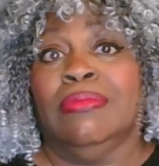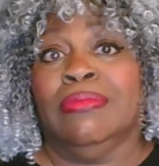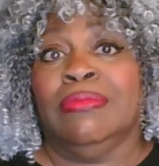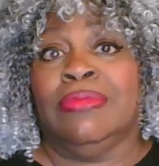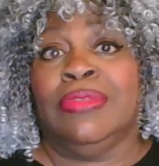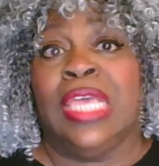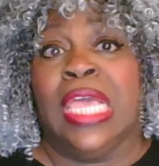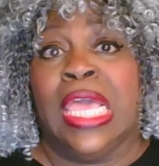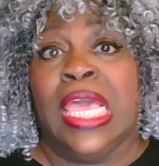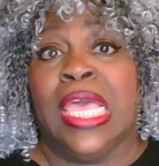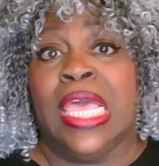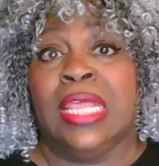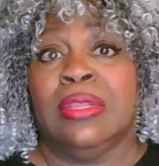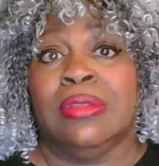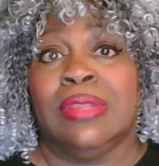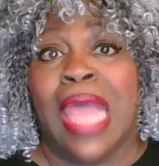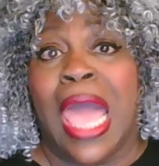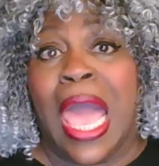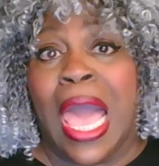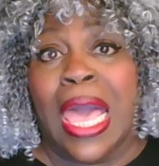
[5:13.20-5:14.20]

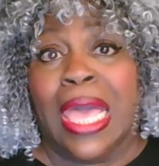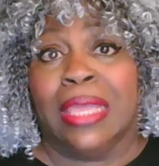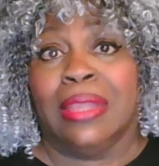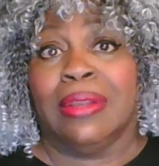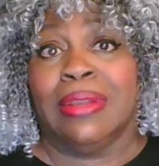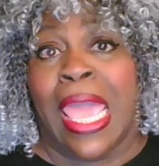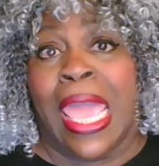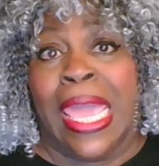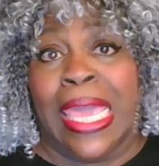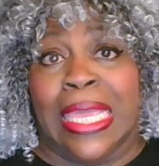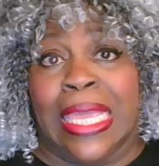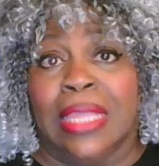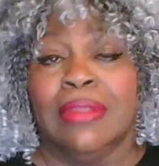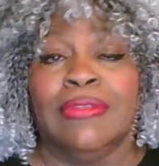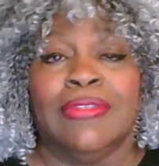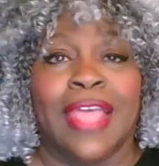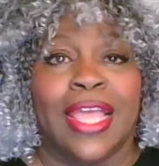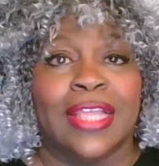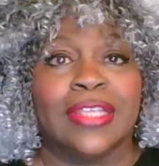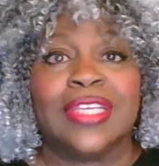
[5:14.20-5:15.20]
10, 9,
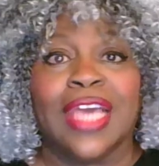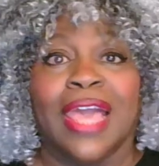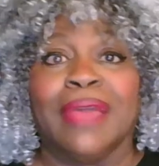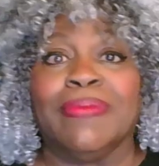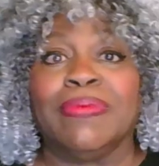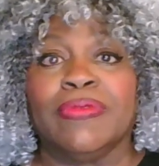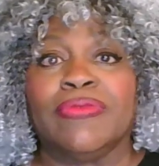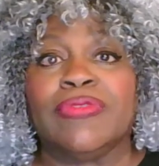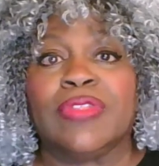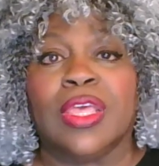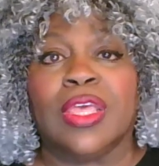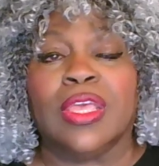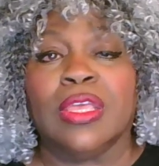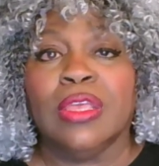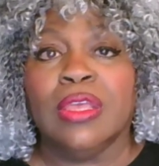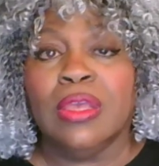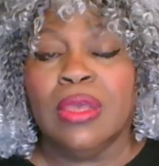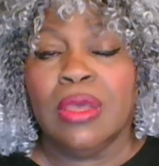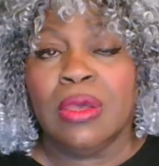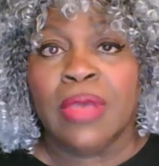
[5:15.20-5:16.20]
8, that type of thing.
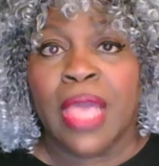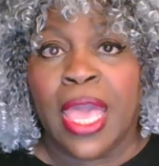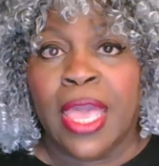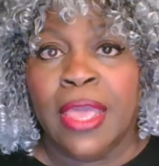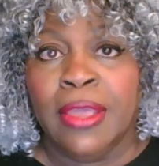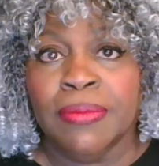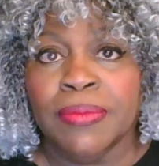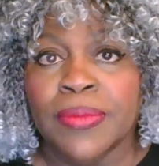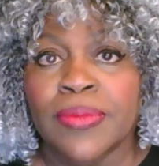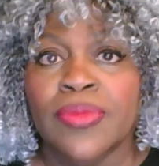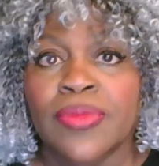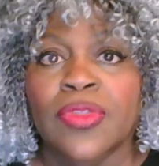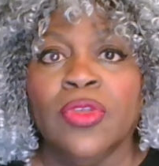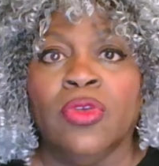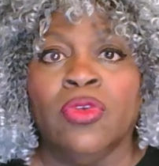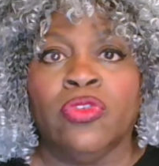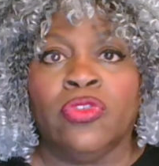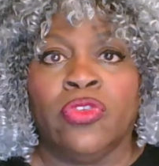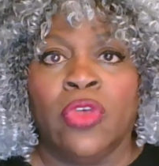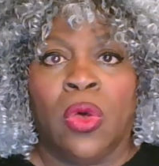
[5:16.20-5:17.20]
Okay?
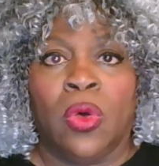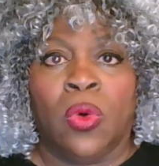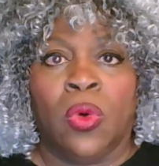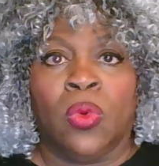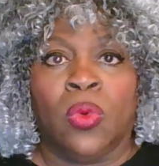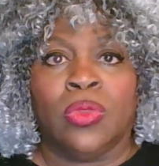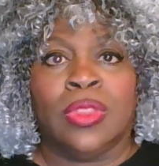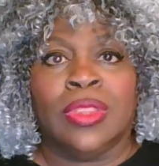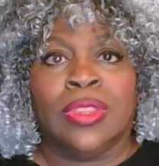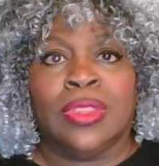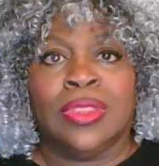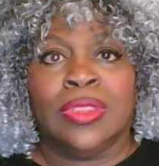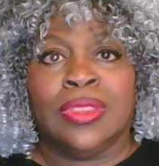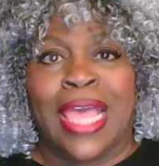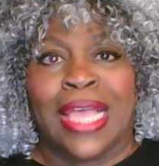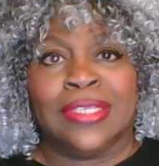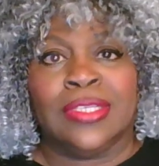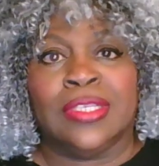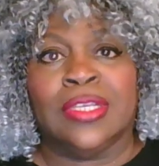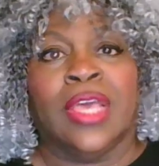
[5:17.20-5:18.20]
So
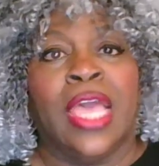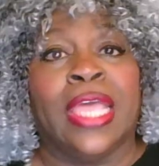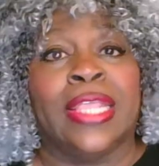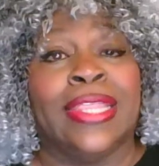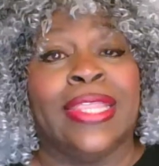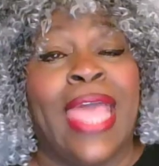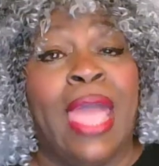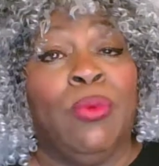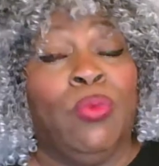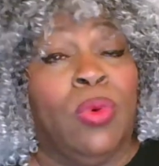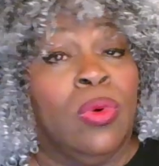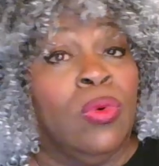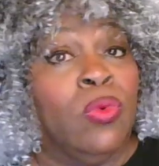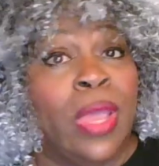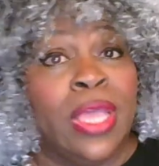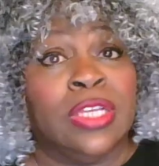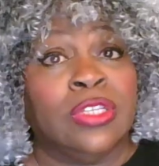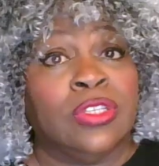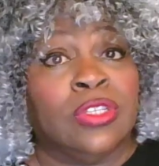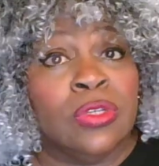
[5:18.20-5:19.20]
that's a good, and that will
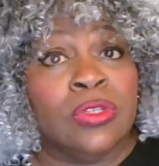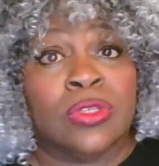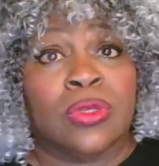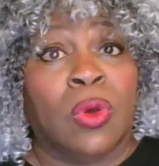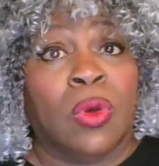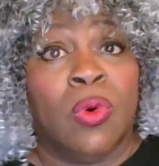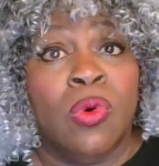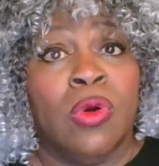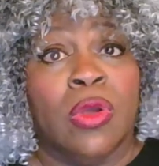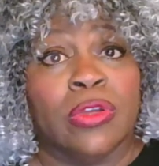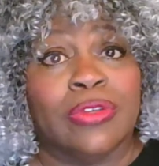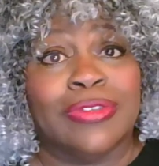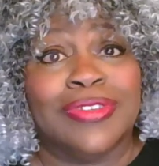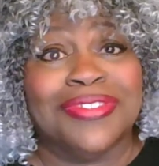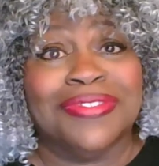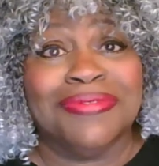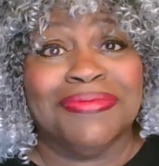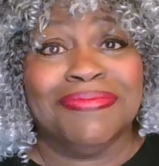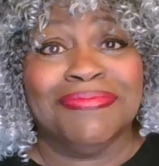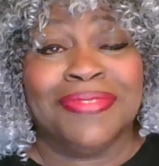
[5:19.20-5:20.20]
raise your
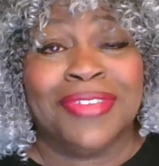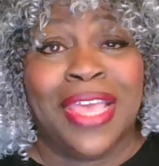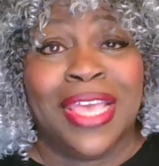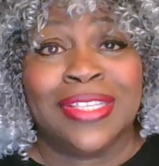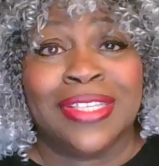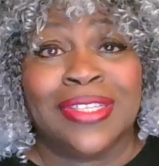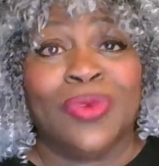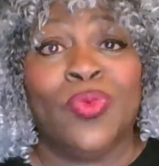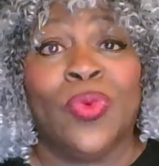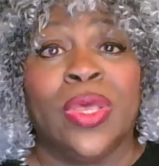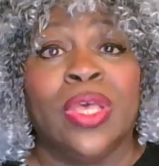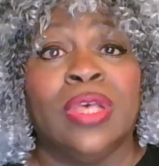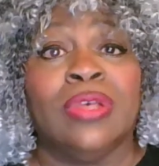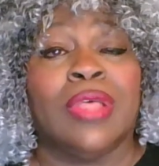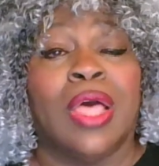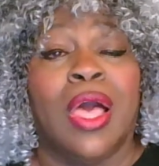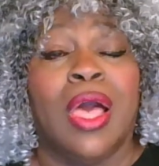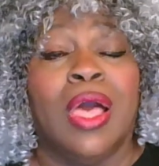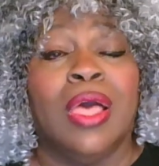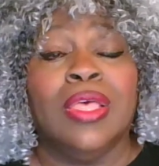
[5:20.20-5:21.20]
scores. Yes, it
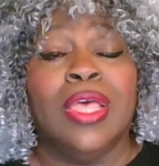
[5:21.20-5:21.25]
will.